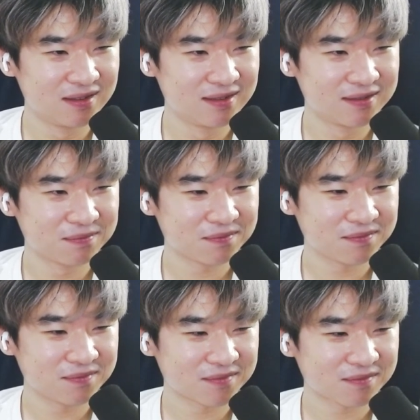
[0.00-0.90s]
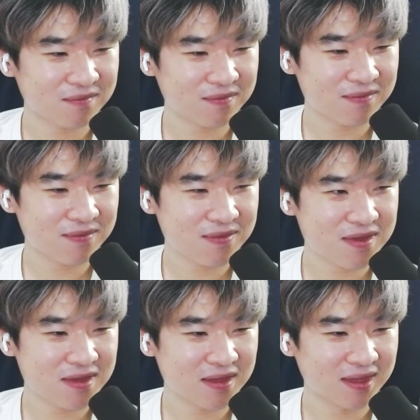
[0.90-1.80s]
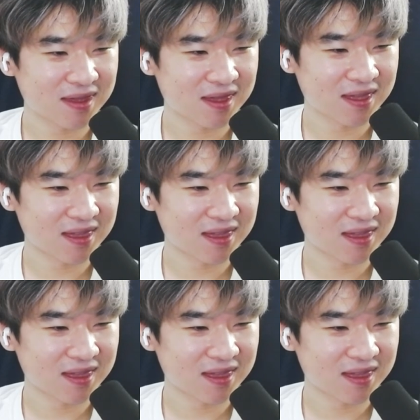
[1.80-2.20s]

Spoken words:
Nothing is said.